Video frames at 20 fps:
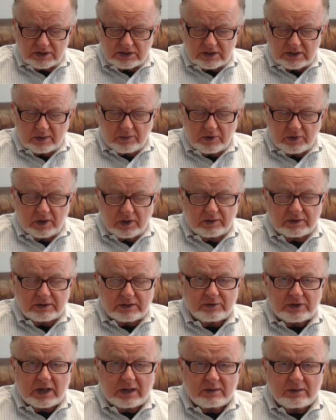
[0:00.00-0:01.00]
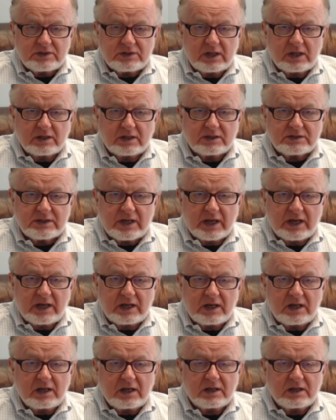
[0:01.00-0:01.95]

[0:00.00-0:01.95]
Sometimes the anxiety